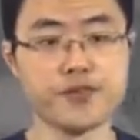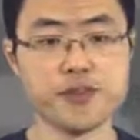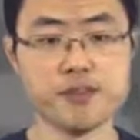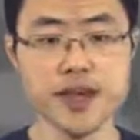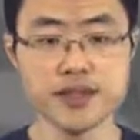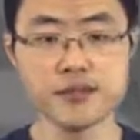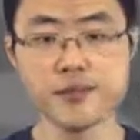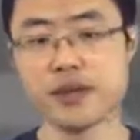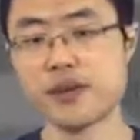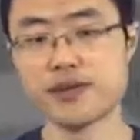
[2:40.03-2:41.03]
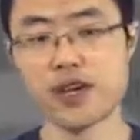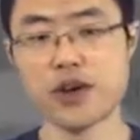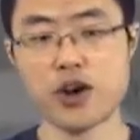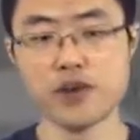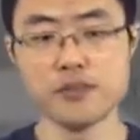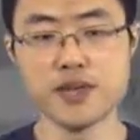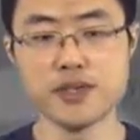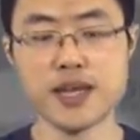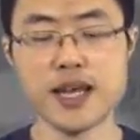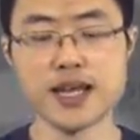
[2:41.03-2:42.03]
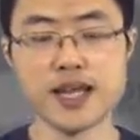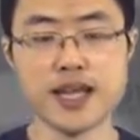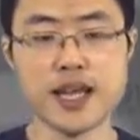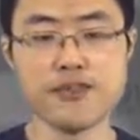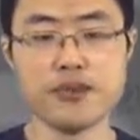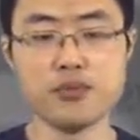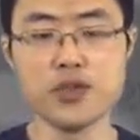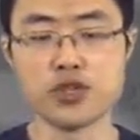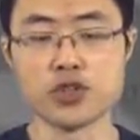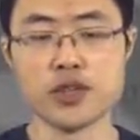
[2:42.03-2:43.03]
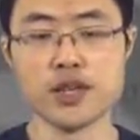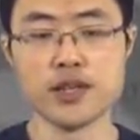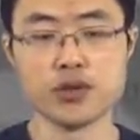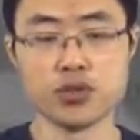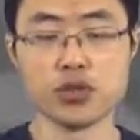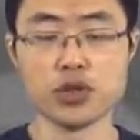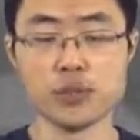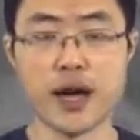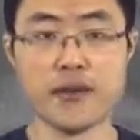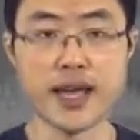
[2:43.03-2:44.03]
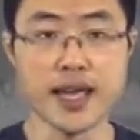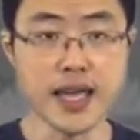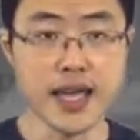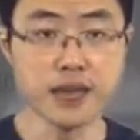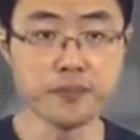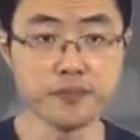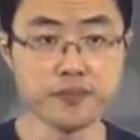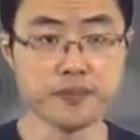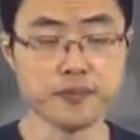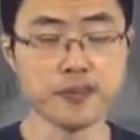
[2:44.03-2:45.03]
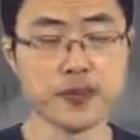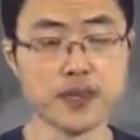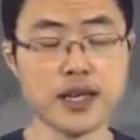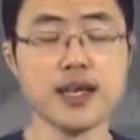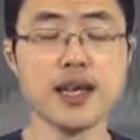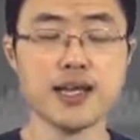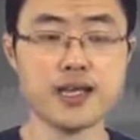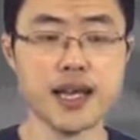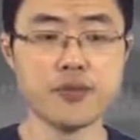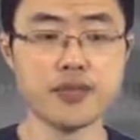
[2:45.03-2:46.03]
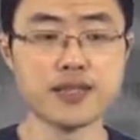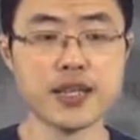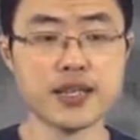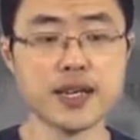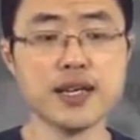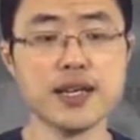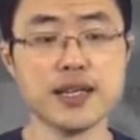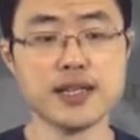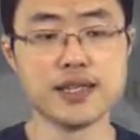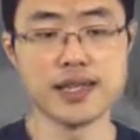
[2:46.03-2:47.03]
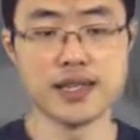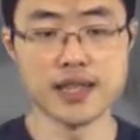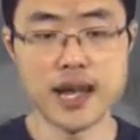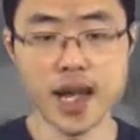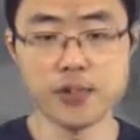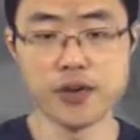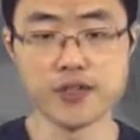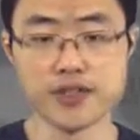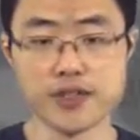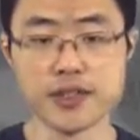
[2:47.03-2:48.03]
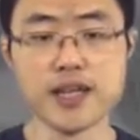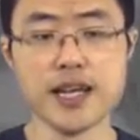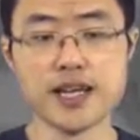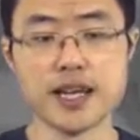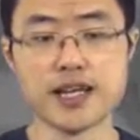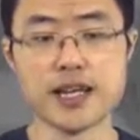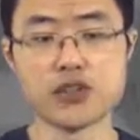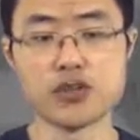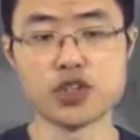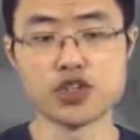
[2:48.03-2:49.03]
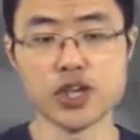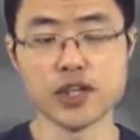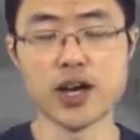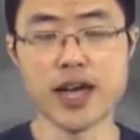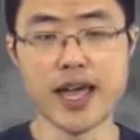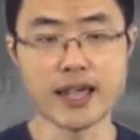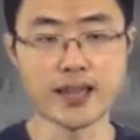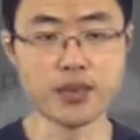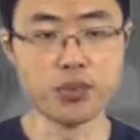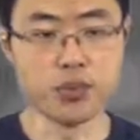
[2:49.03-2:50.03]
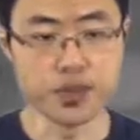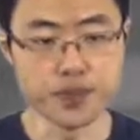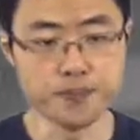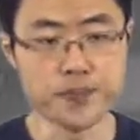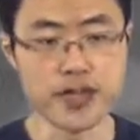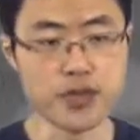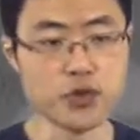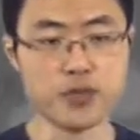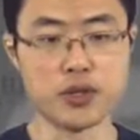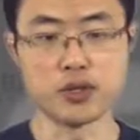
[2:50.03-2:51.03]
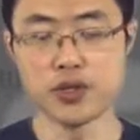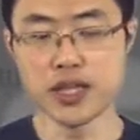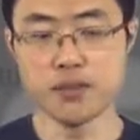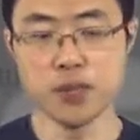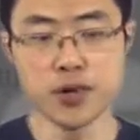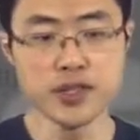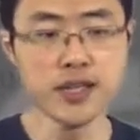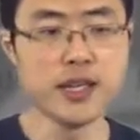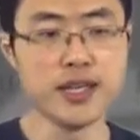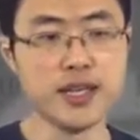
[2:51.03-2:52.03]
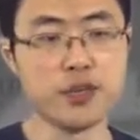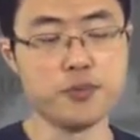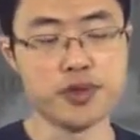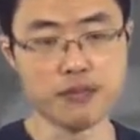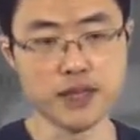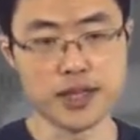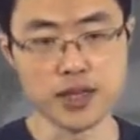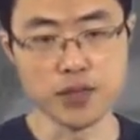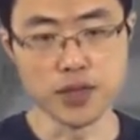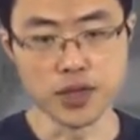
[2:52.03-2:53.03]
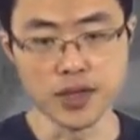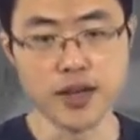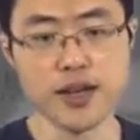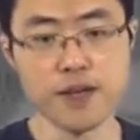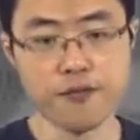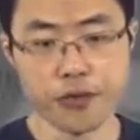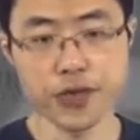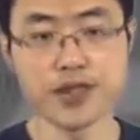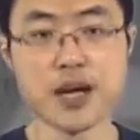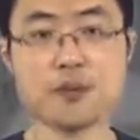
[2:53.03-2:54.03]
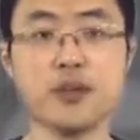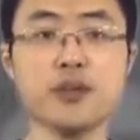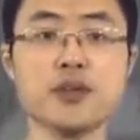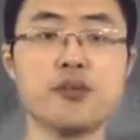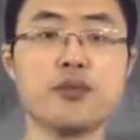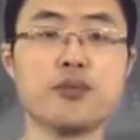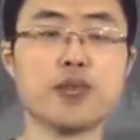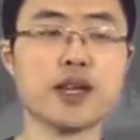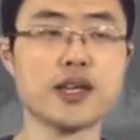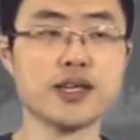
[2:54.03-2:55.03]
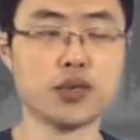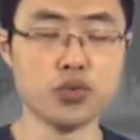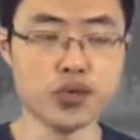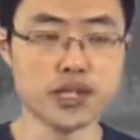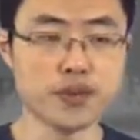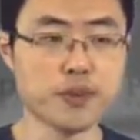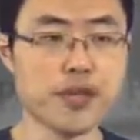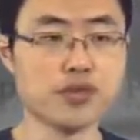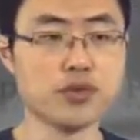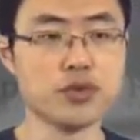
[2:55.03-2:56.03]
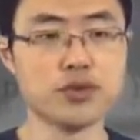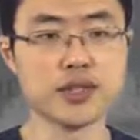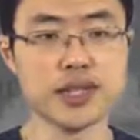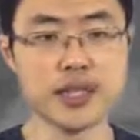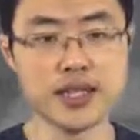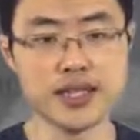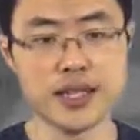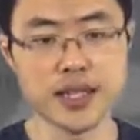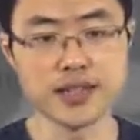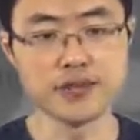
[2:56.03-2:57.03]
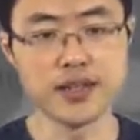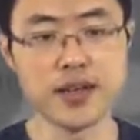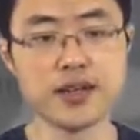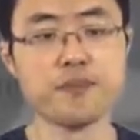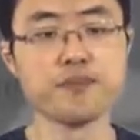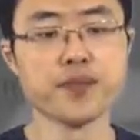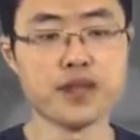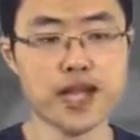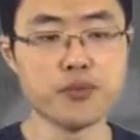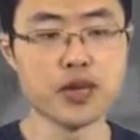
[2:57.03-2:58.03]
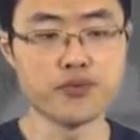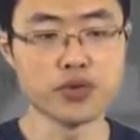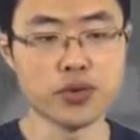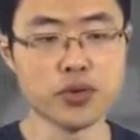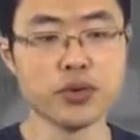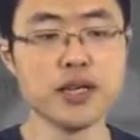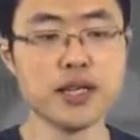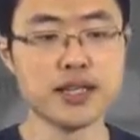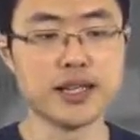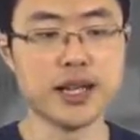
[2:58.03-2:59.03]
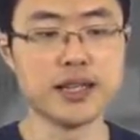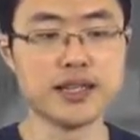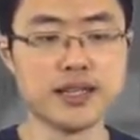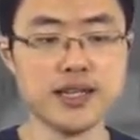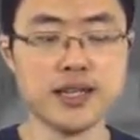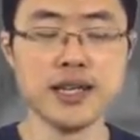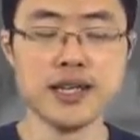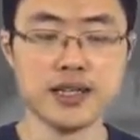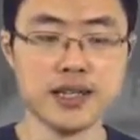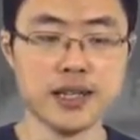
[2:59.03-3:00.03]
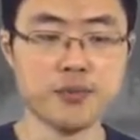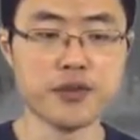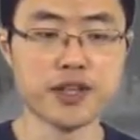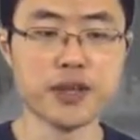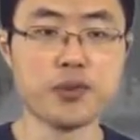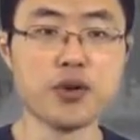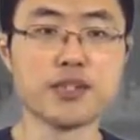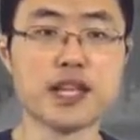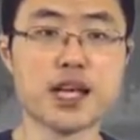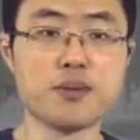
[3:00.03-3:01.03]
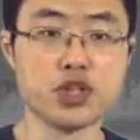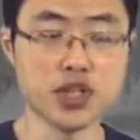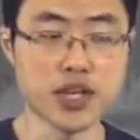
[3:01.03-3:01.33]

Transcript: If the maximum number of dichotomies can ever reach 2 to the power n, Okay, then we say that the, the hypothesis can actually shatter n data points. It could be two data points, it could be three data points. For example, if you're working in a 2D space, you're using a linear classifier, then we have shown that the, the number of data points that can be